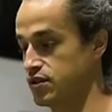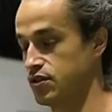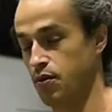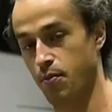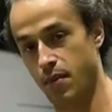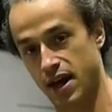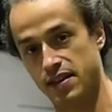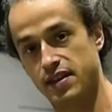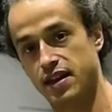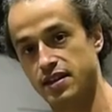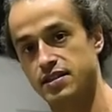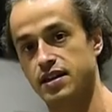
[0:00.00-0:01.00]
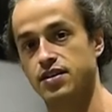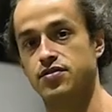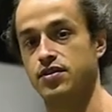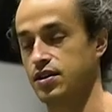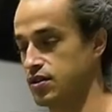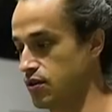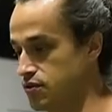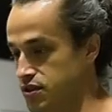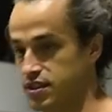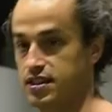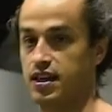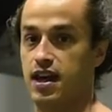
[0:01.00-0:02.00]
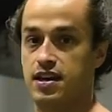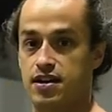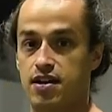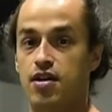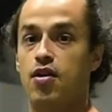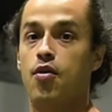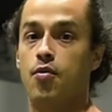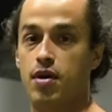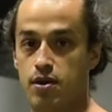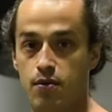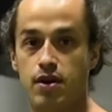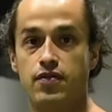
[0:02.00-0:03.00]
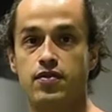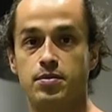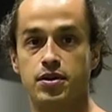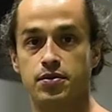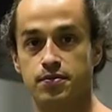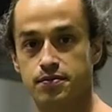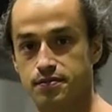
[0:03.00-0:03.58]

So mind that eccentric. Don't just let it run away from you.